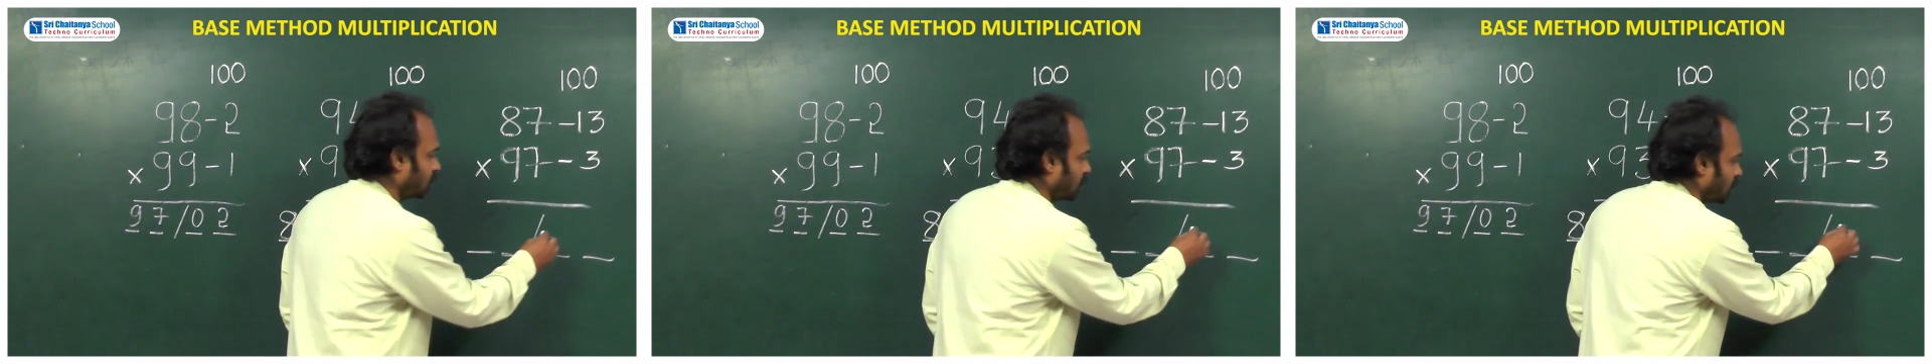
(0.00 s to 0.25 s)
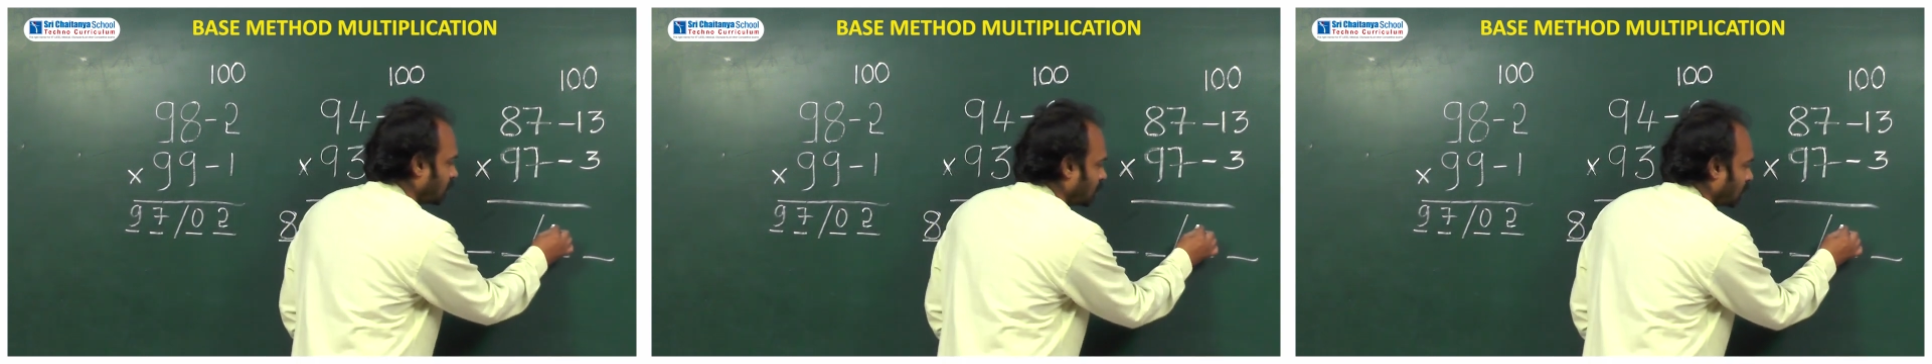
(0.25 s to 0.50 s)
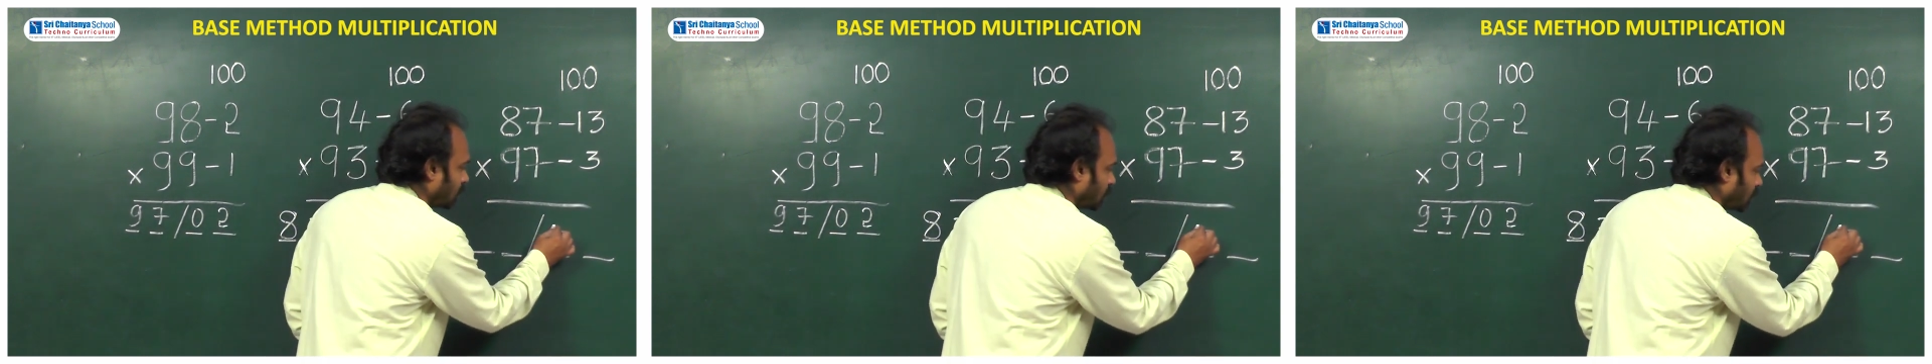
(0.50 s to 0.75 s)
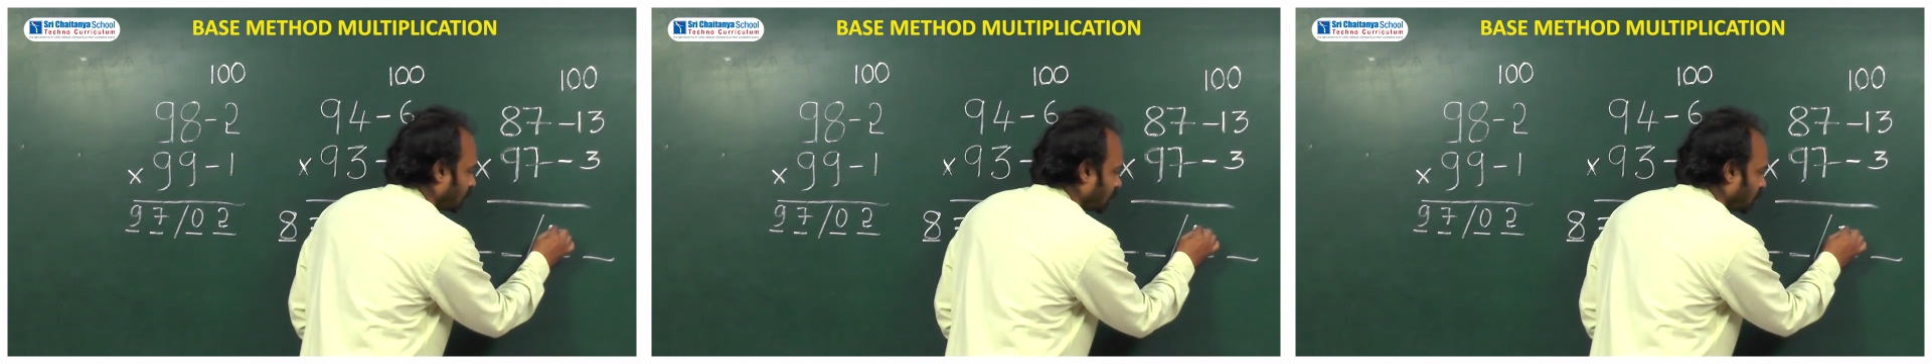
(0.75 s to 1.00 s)
Here
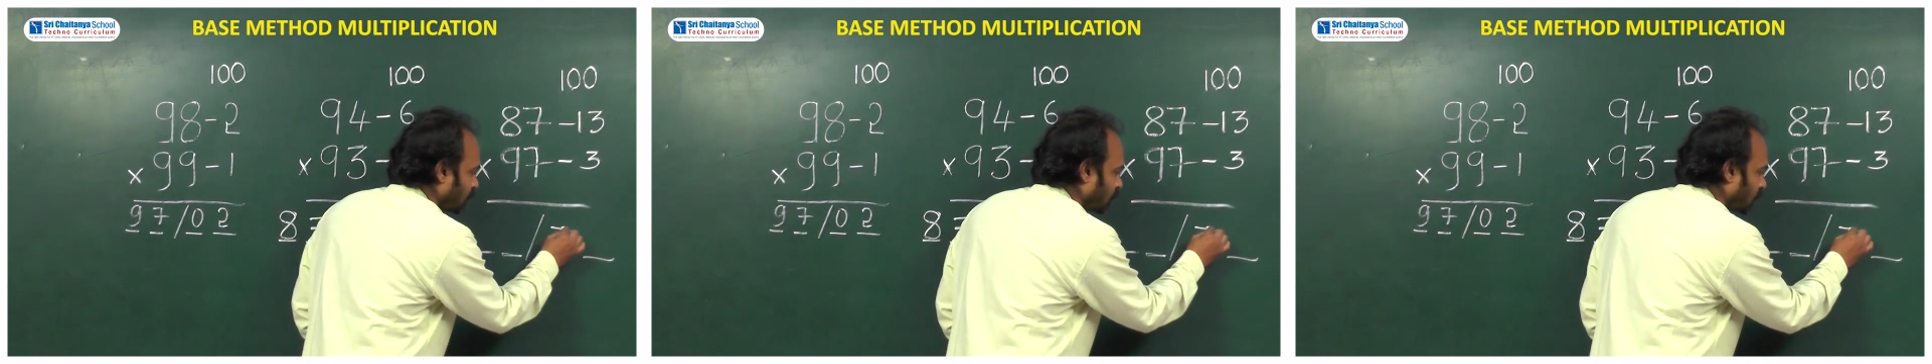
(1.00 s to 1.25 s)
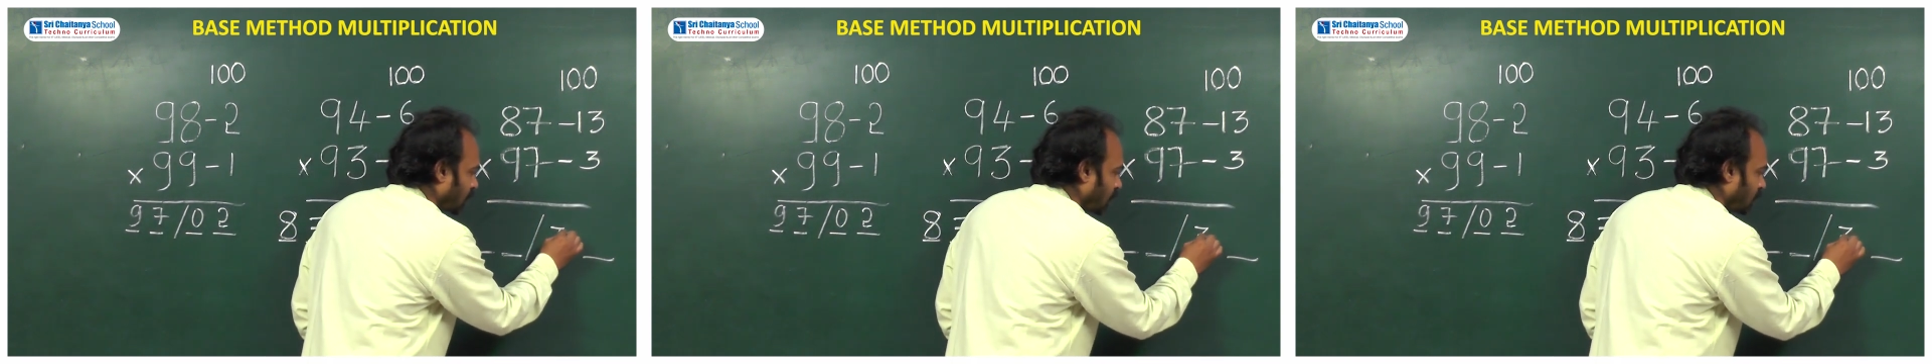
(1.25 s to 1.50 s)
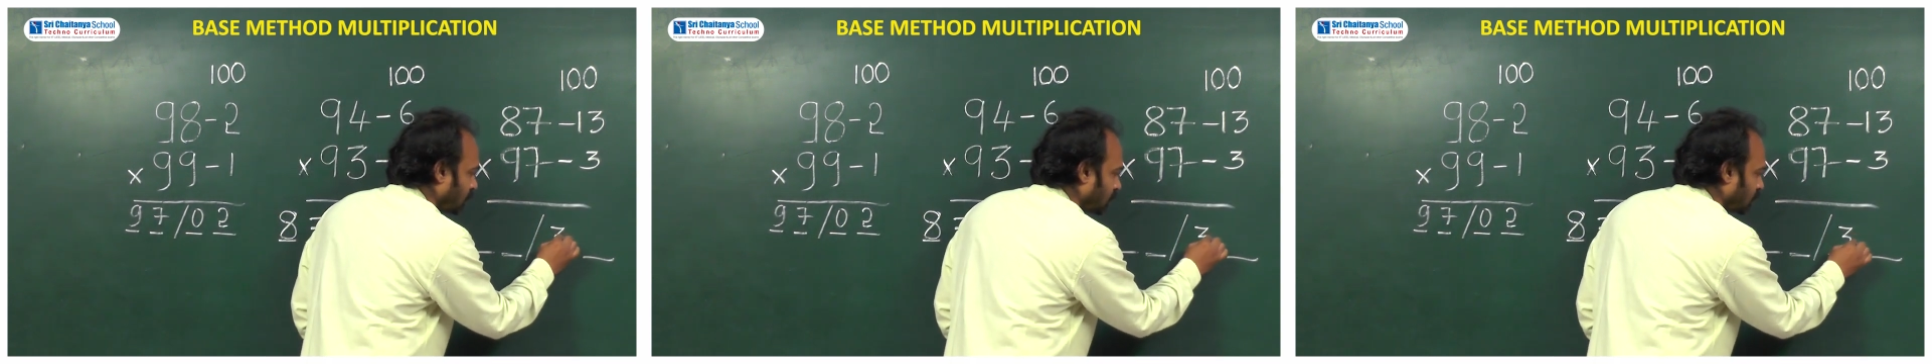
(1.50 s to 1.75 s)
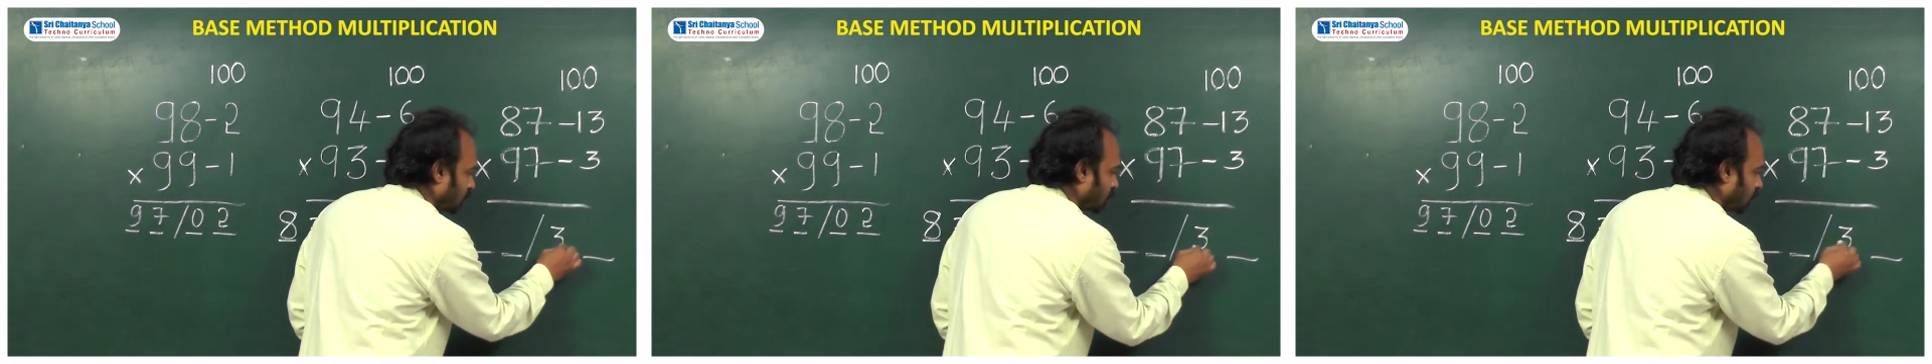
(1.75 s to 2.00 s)
you will write
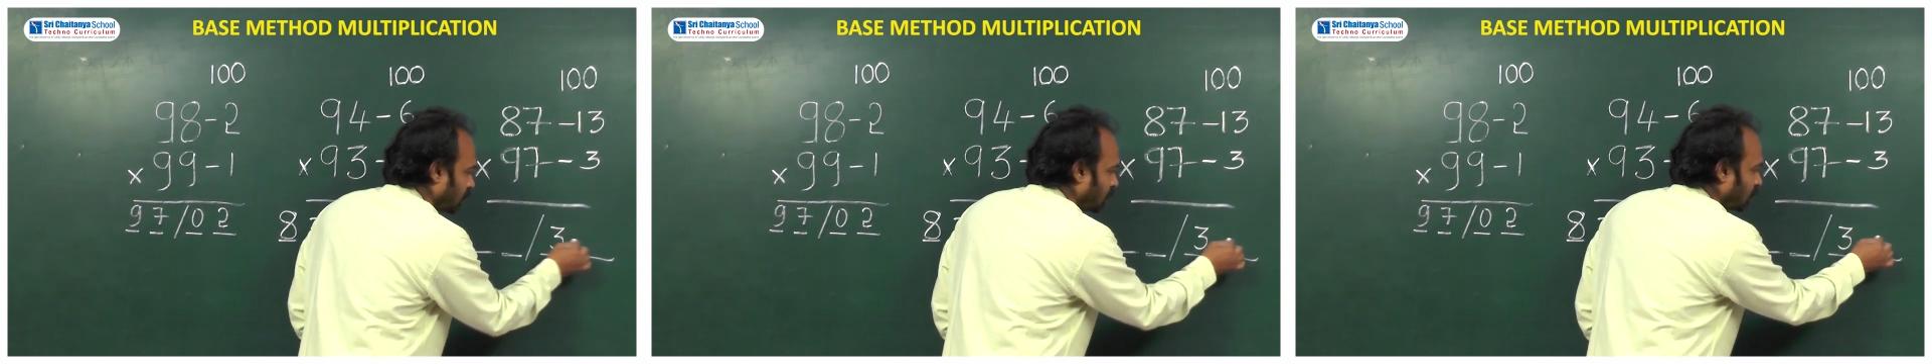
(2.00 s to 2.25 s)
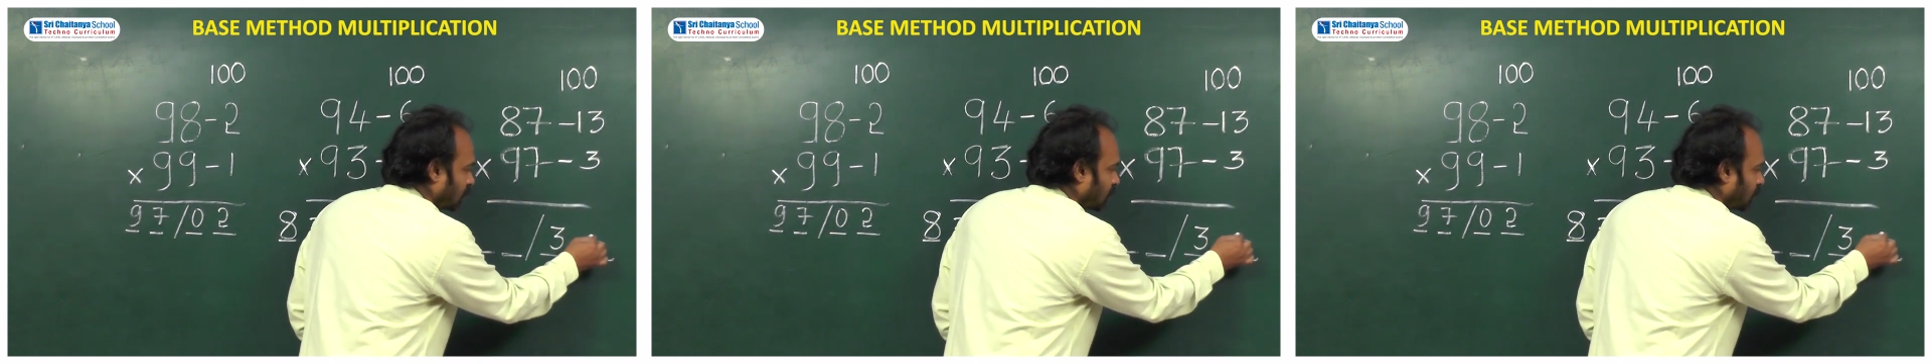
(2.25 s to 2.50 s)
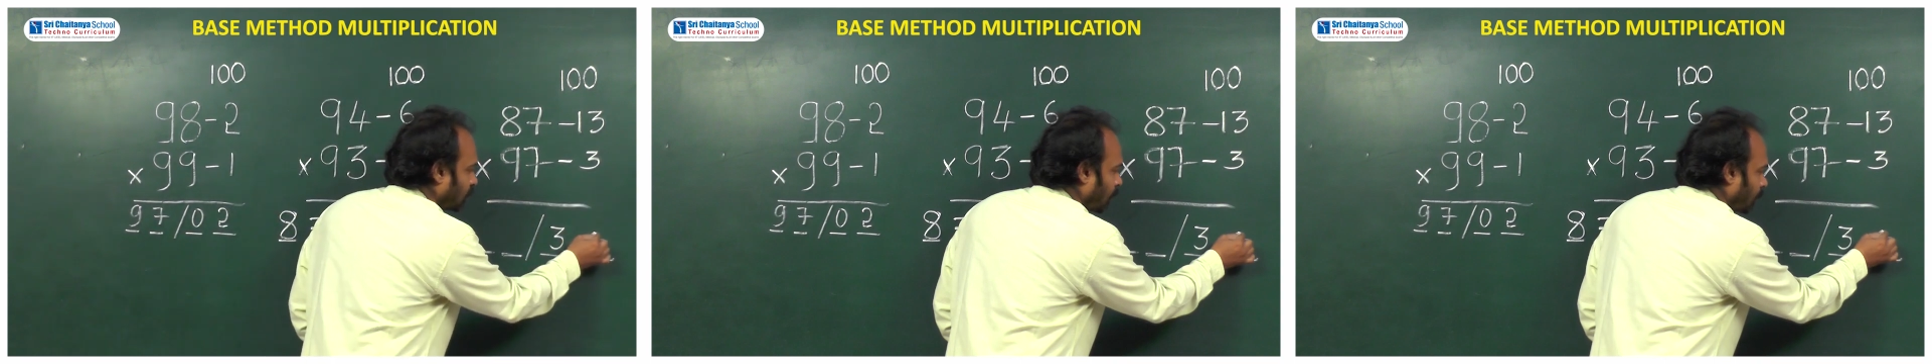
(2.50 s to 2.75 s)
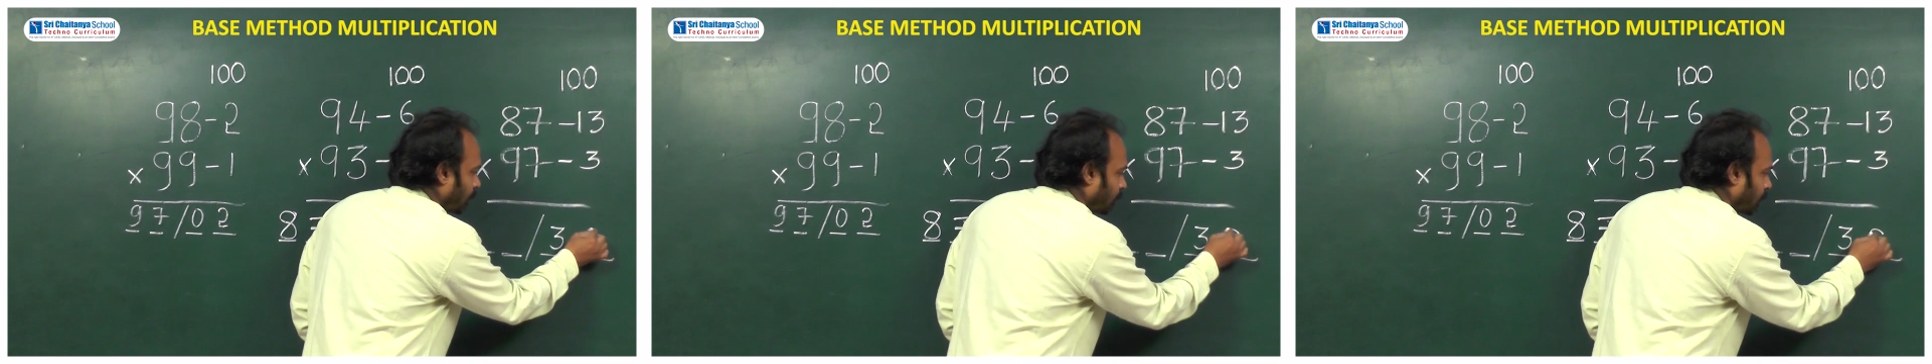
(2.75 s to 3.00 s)

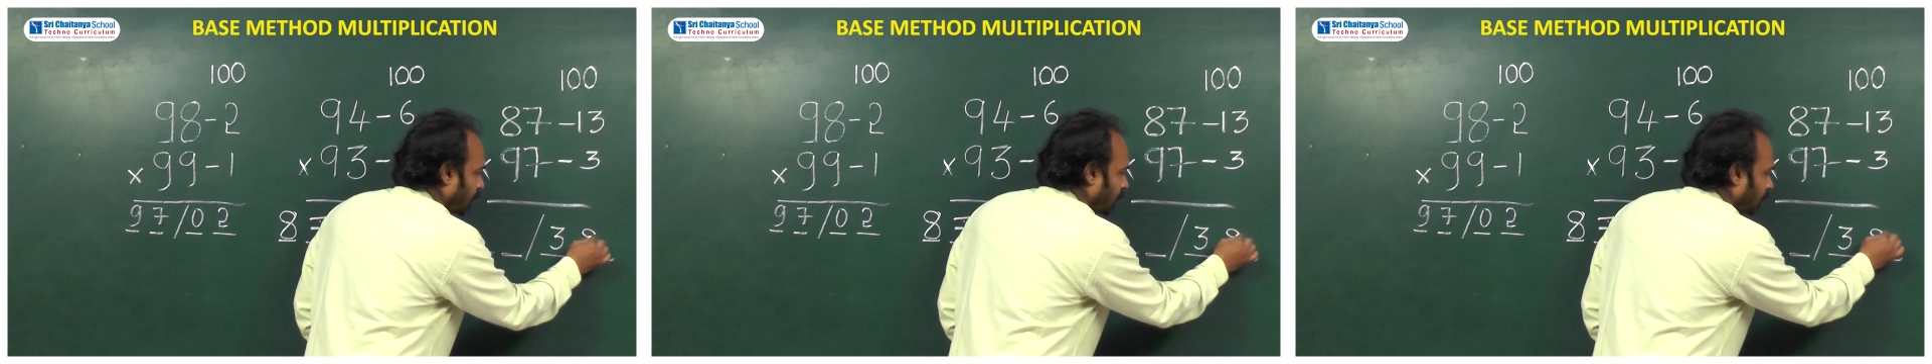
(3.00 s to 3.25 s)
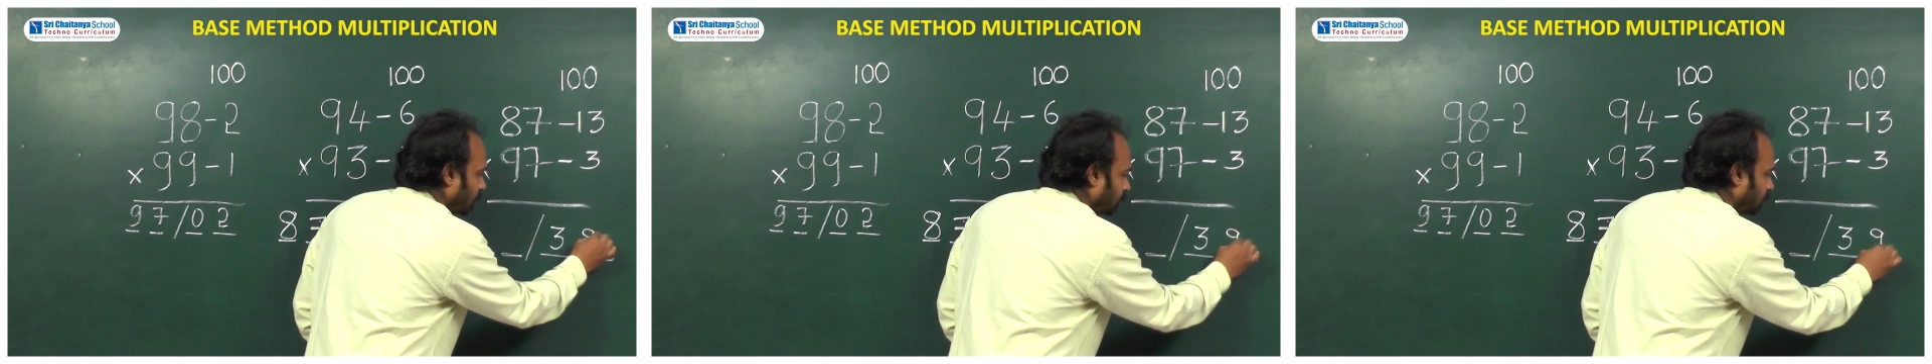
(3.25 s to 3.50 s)
thirty-nine.